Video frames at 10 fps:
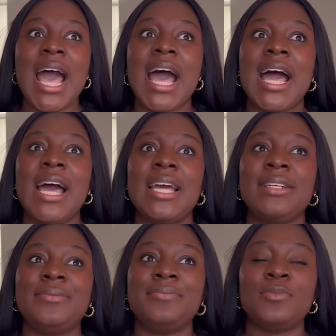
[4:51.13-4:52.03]

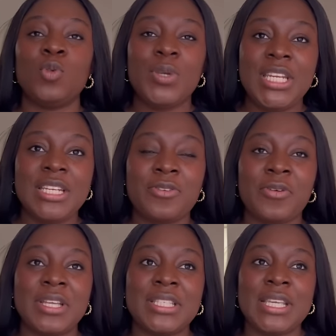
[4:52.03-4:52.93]
And we did
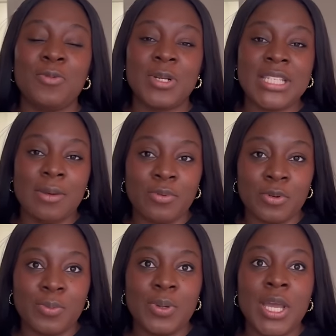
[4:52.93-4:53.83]
create a WhatsApp
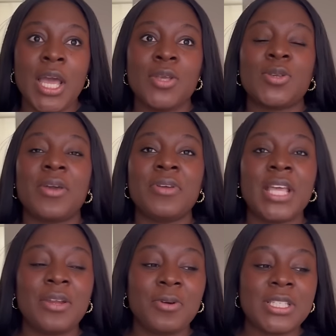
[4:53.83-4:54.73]
group. So I
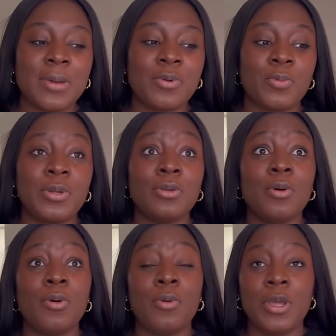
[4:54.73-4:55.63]
created a WhatsApp group with
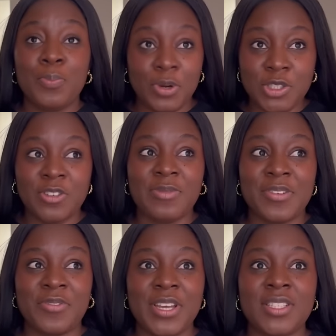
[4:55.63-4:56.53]
a bunch of my
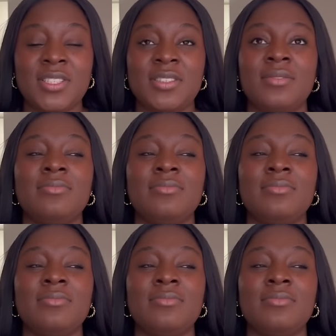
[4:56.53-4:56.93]
friends.